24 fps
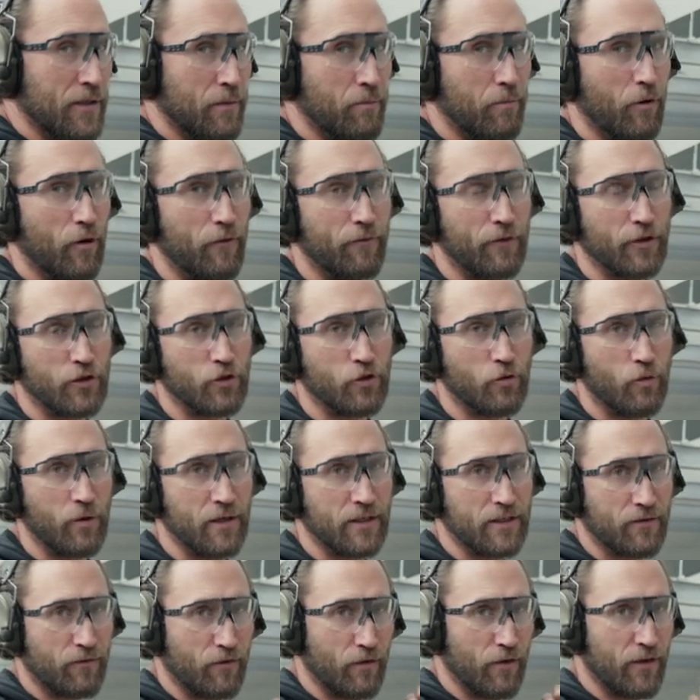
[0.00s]
the perfect
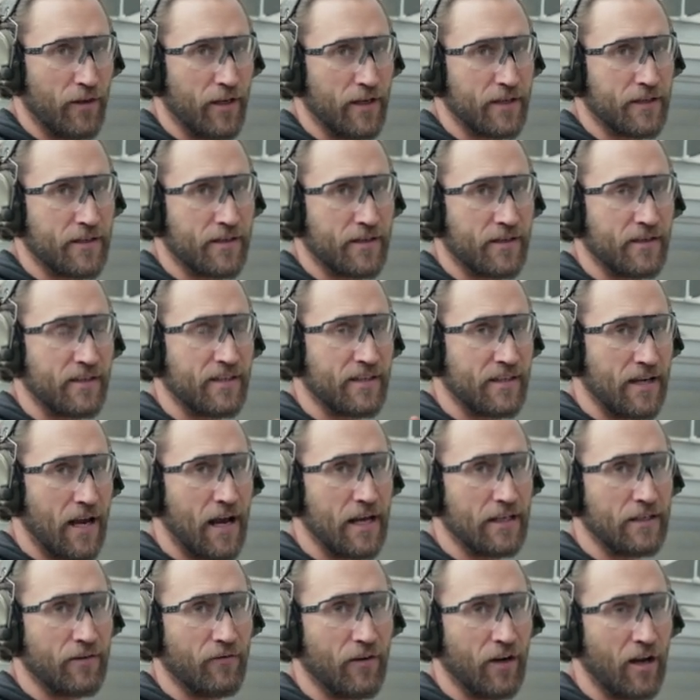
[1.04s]
choice for this
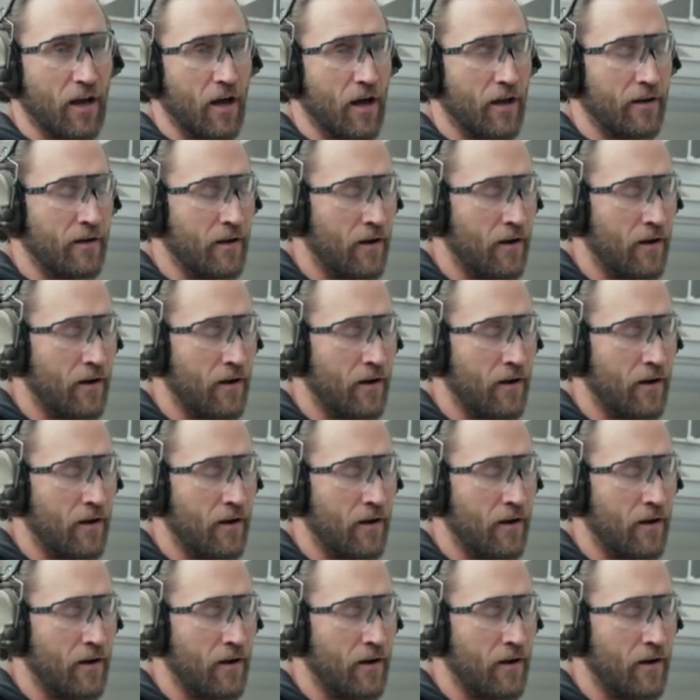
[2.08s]
size of a gun.